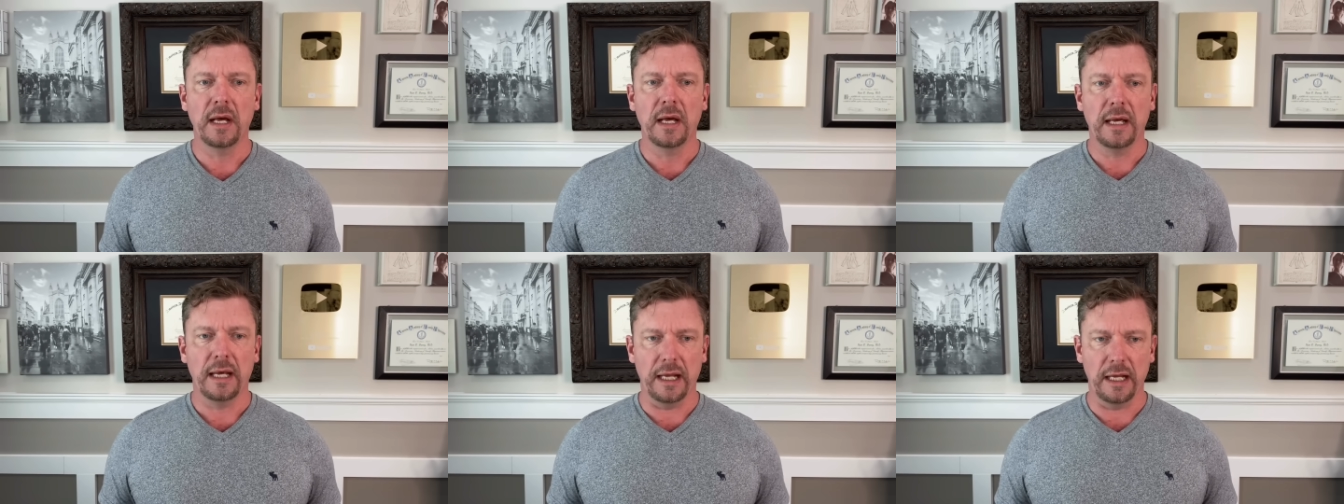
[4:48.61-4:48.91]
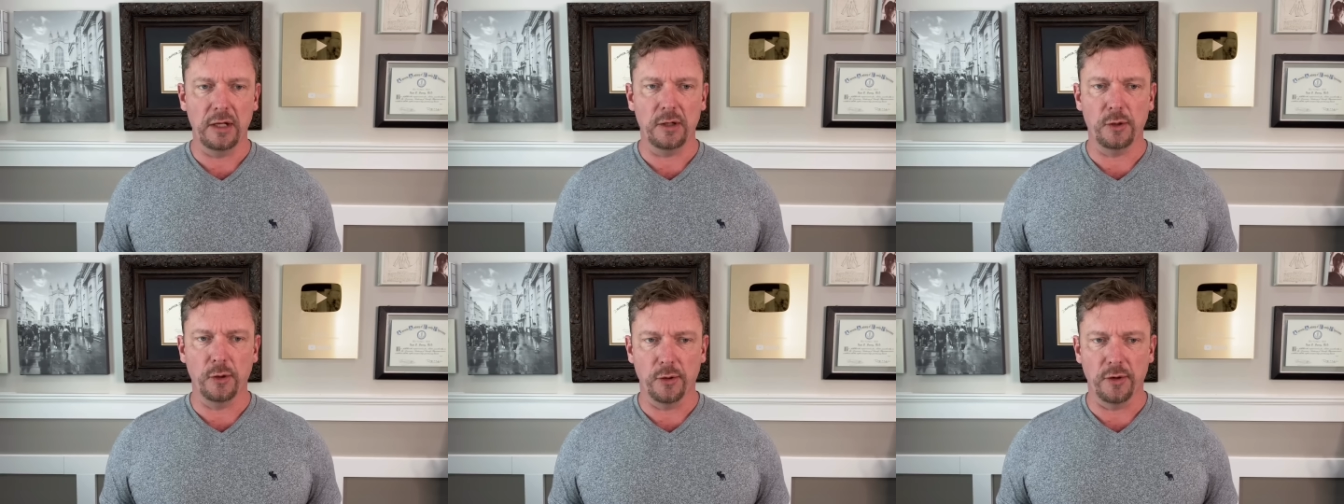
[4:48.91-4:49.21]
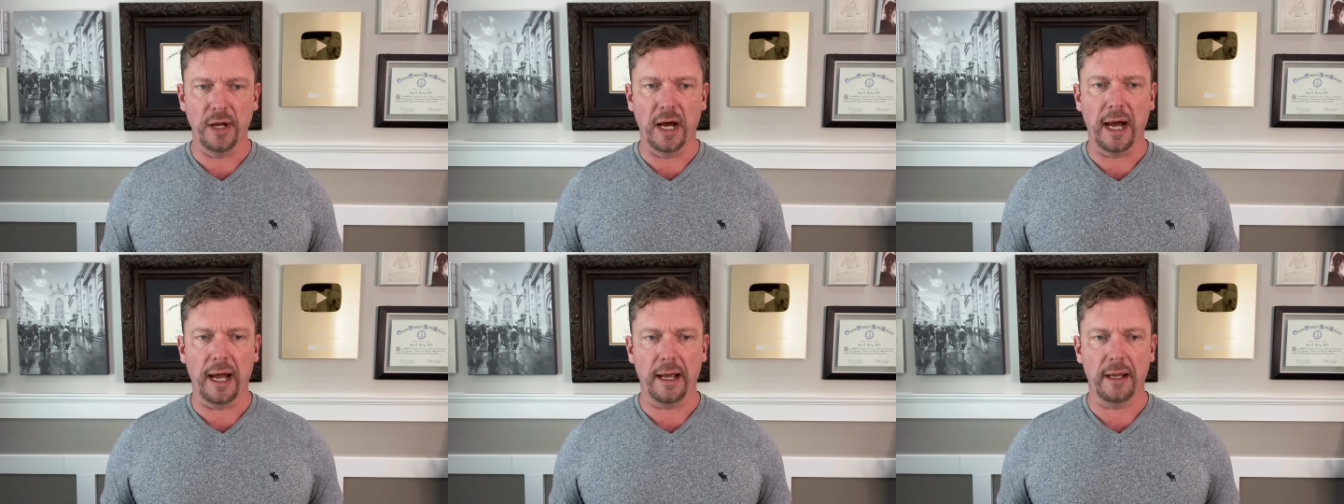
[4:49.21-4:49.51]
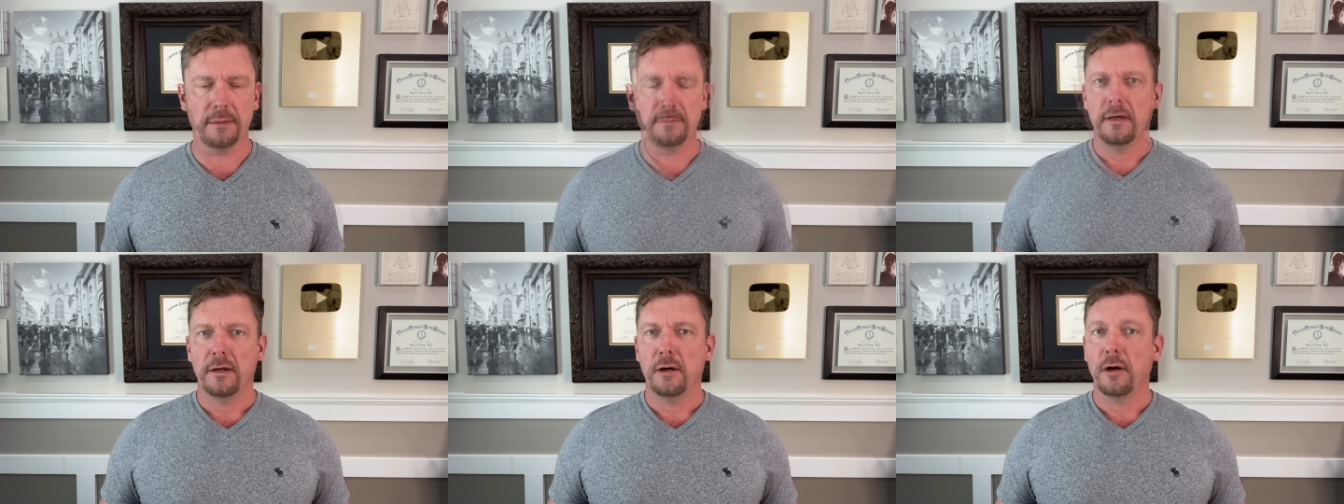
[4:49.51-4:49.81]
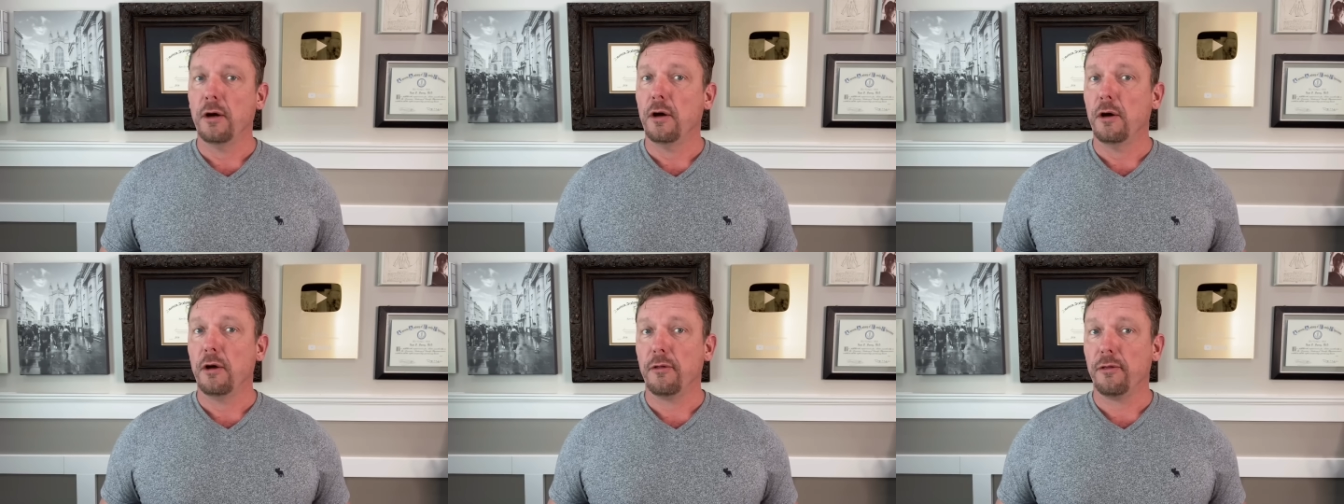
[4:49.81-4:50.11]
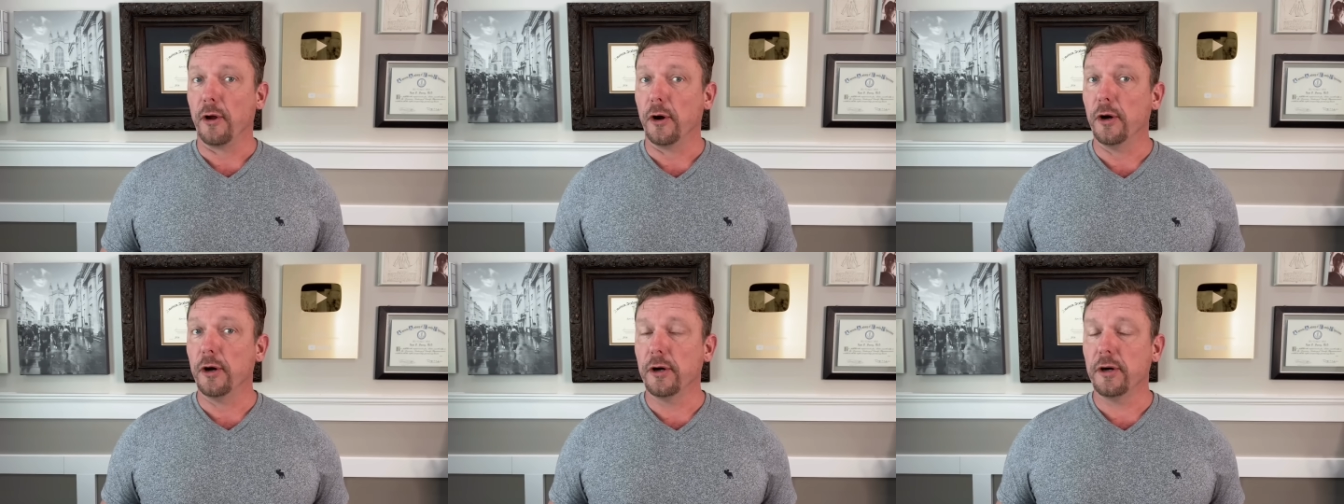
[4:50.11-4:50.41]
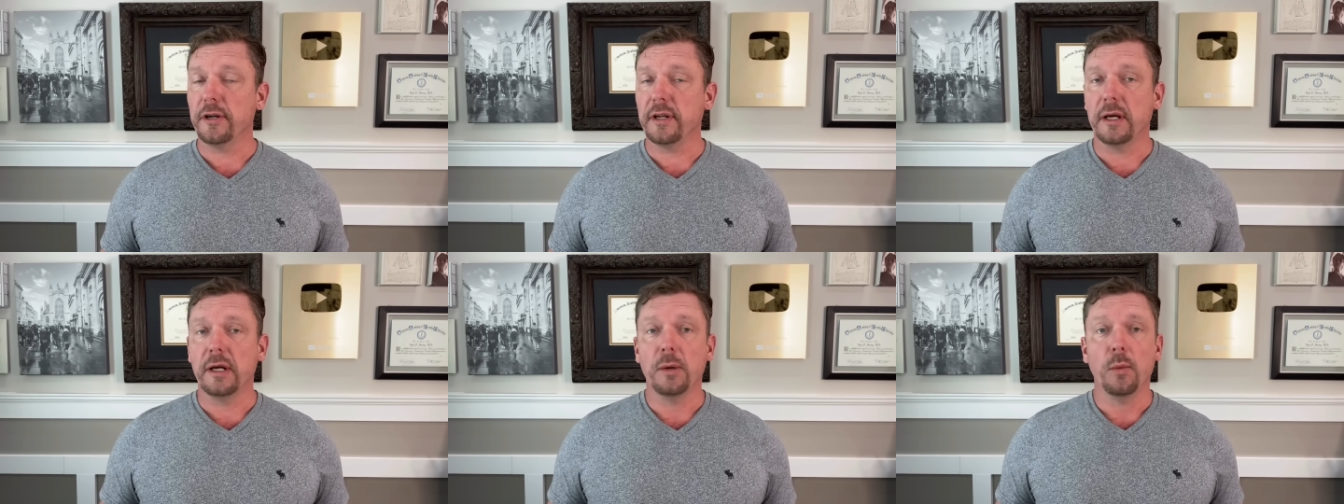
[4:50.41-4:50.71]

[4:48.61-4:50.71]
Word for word: in your diet. Third,